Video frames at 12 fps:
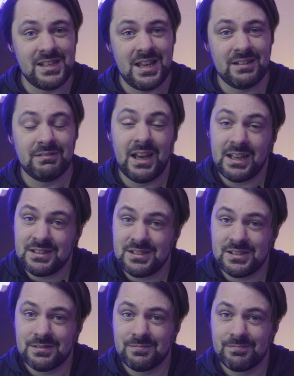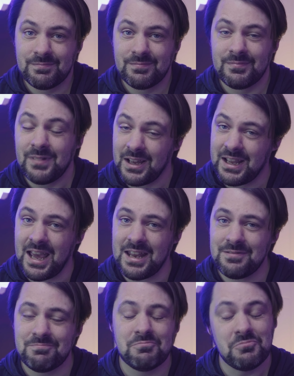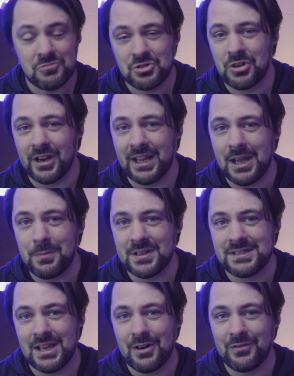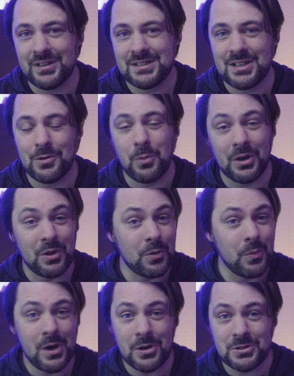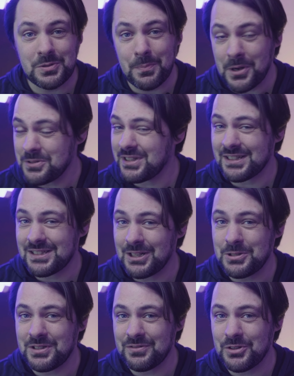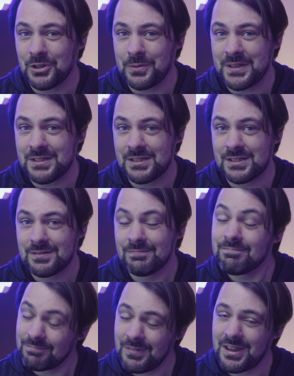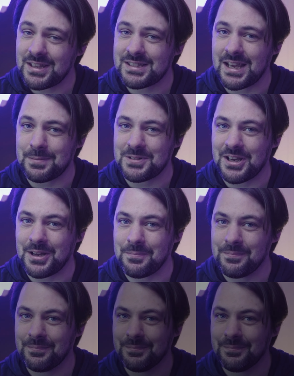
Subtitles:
that and, again, try and get myself into one of the world's most exclusive tournaments at the same time.